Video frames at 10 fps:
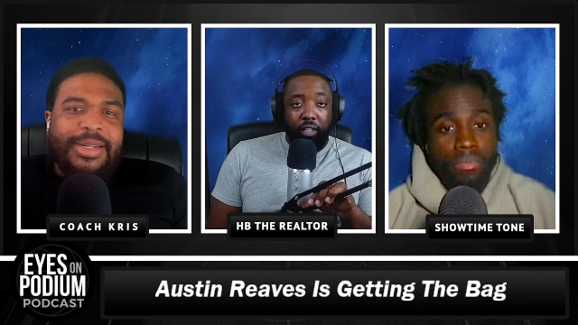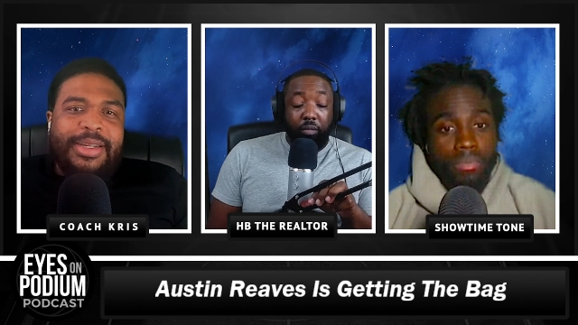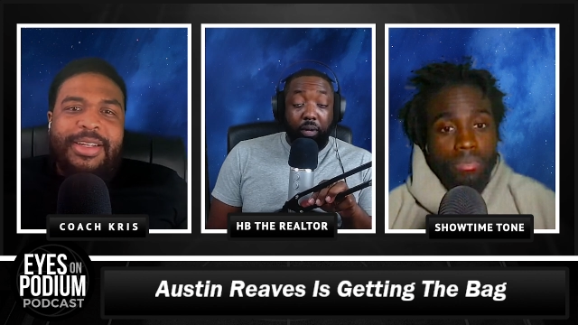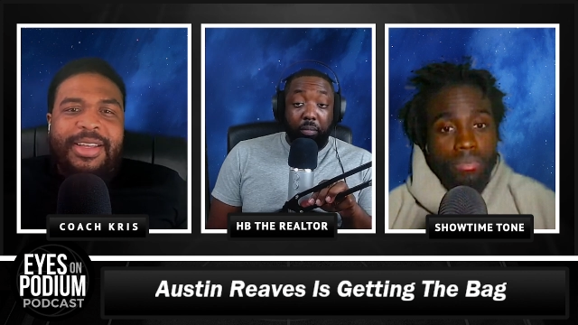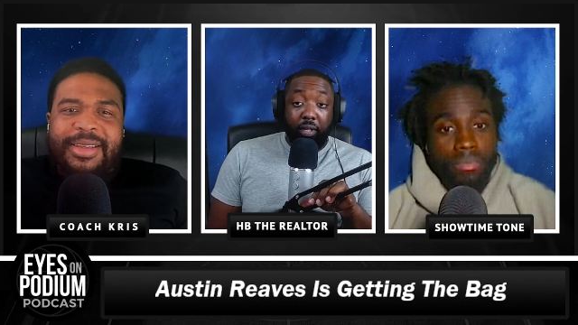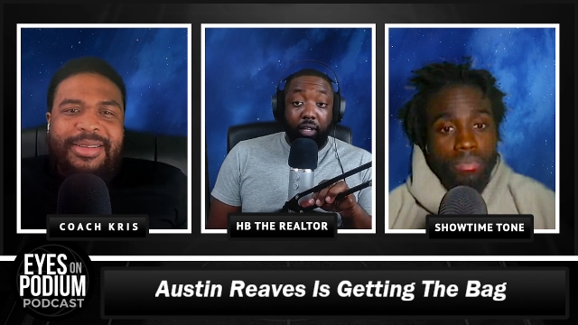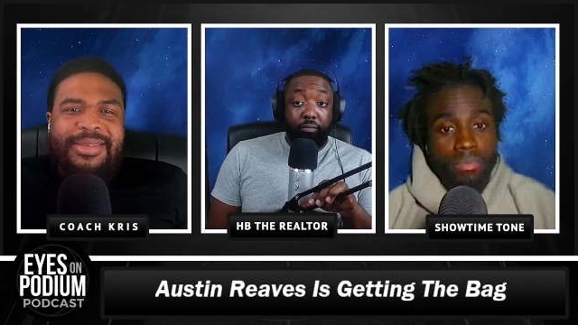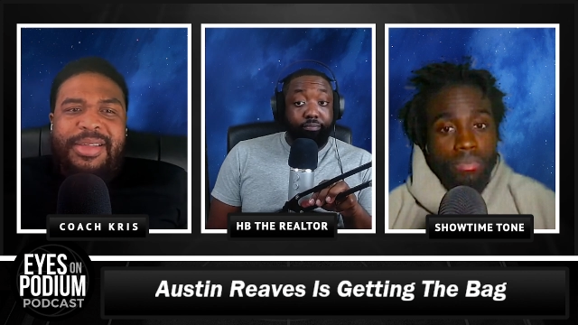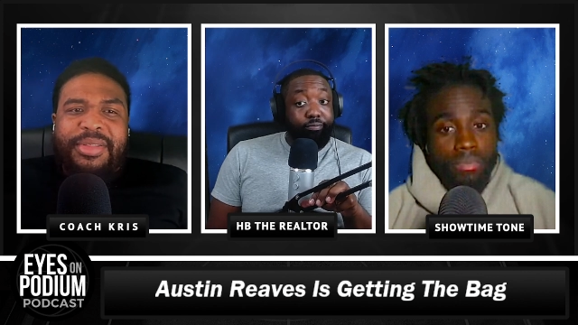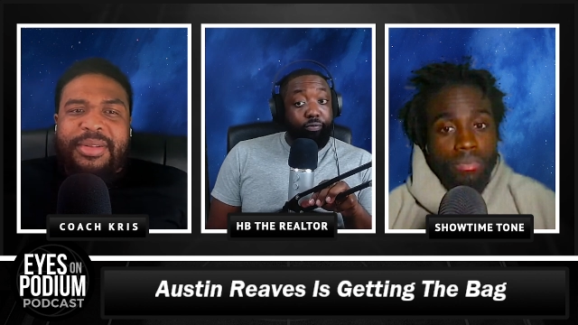Speaker 1: He can probably
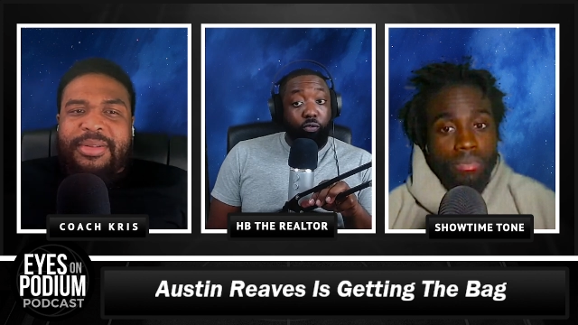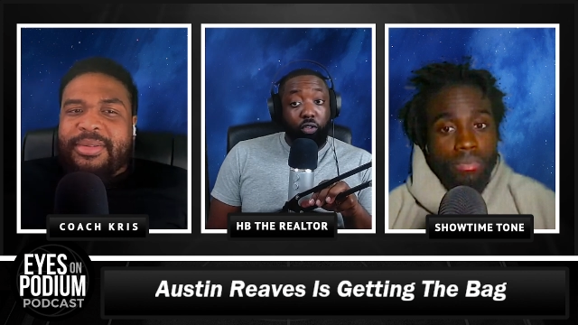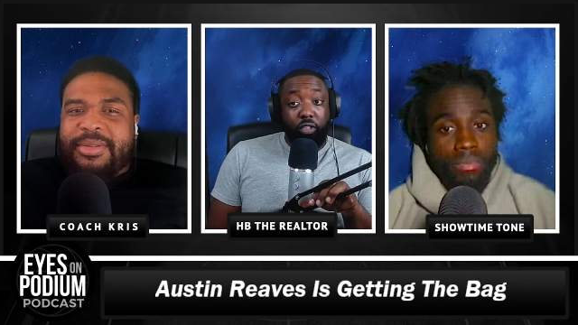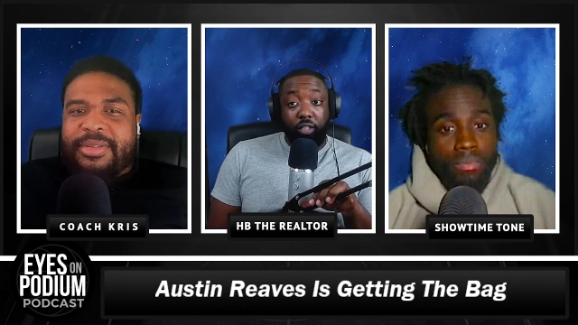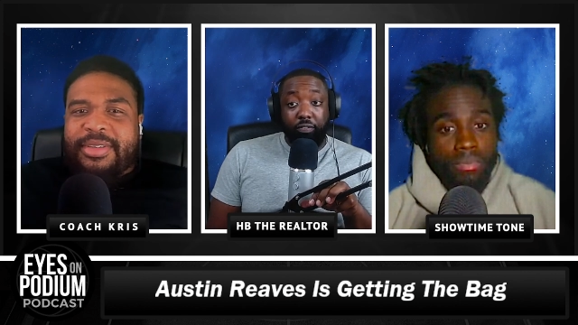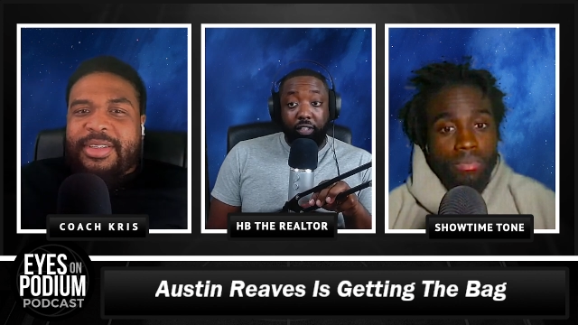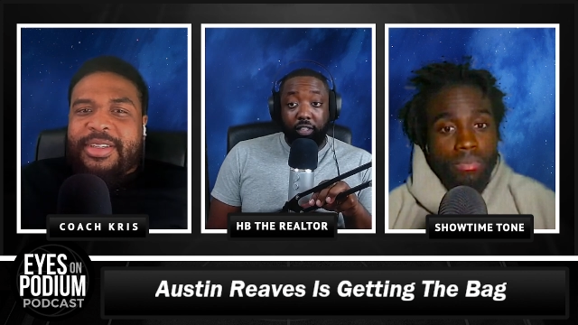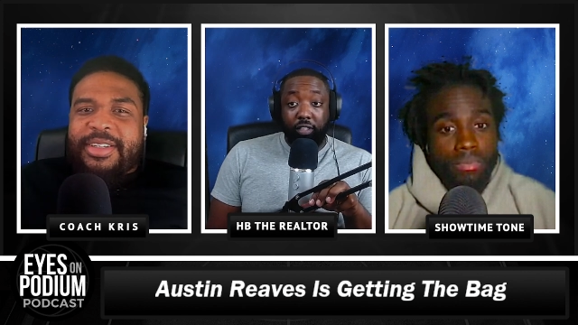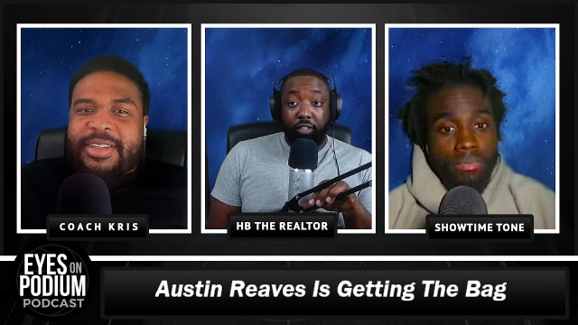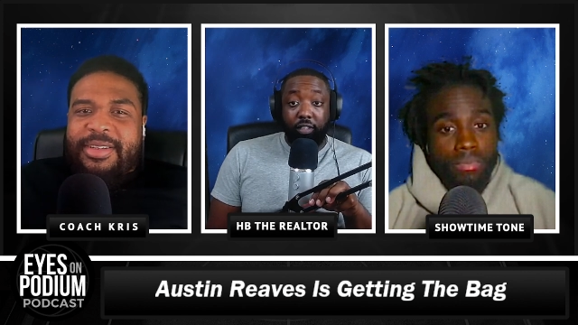get 14,
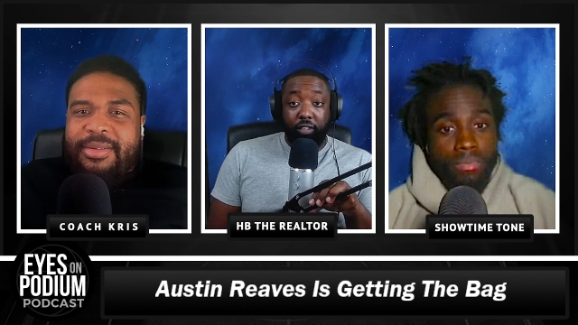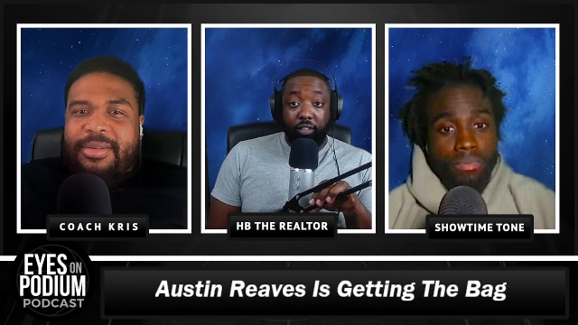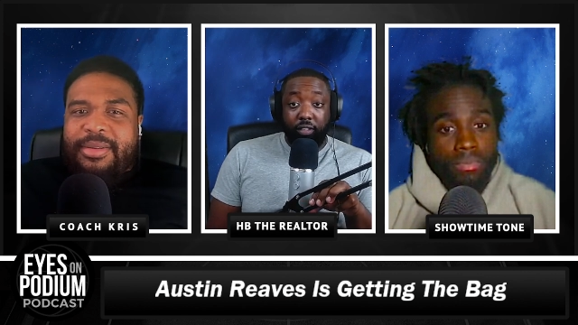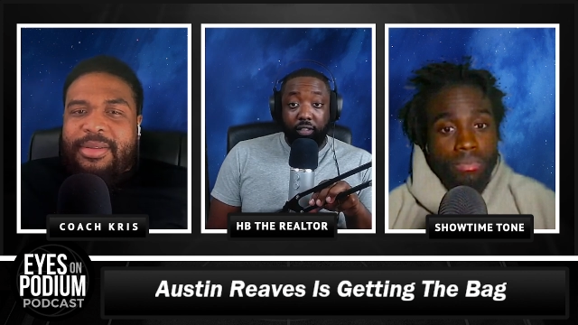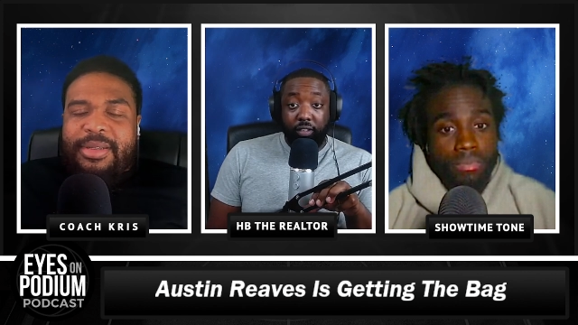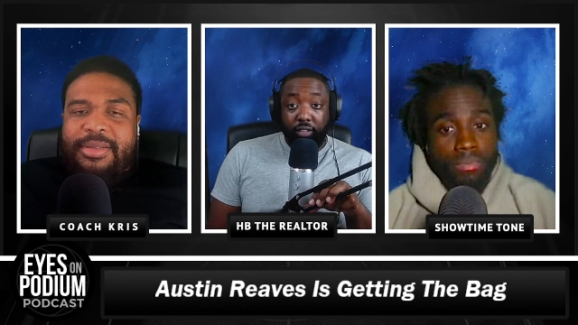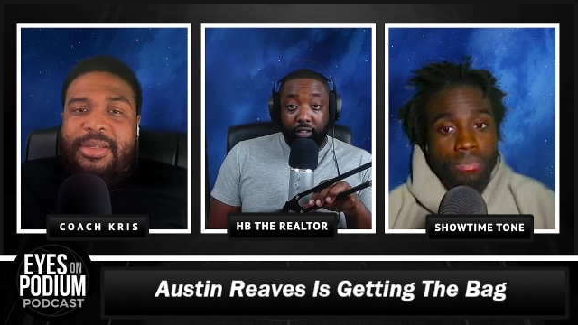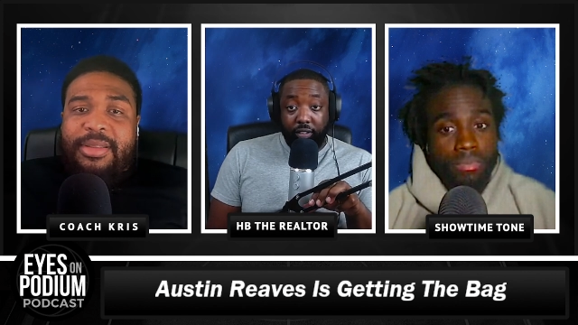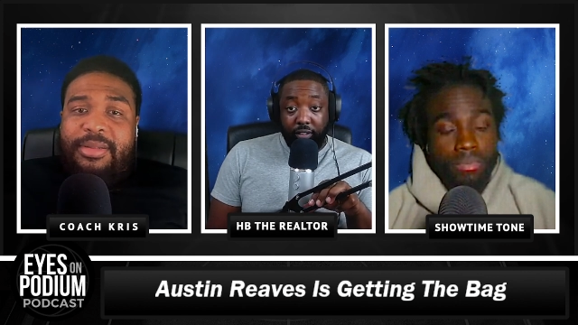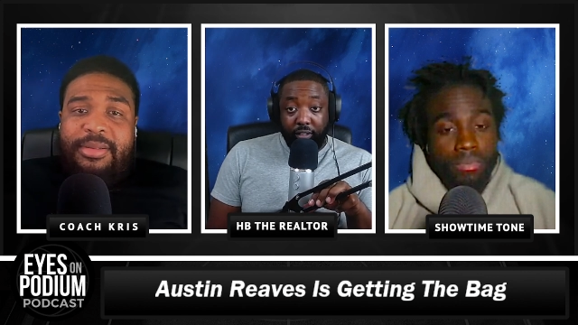15.
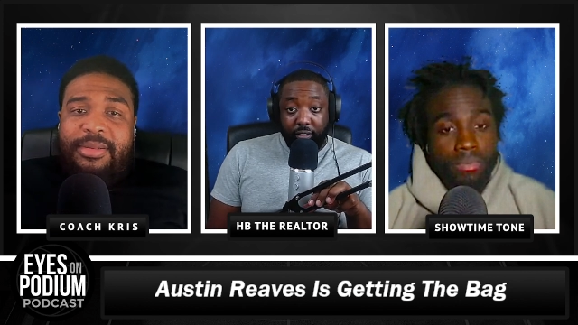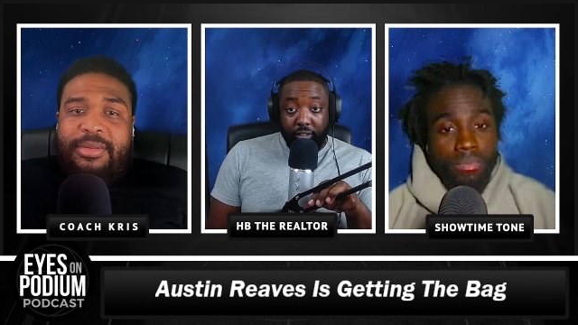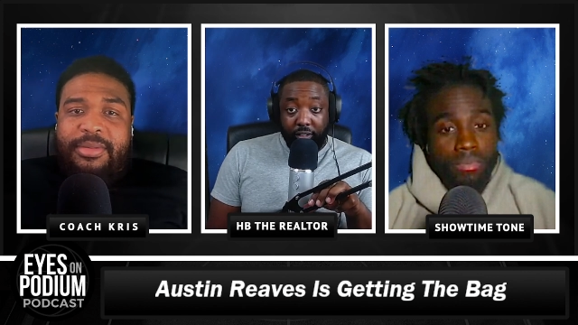Nothing.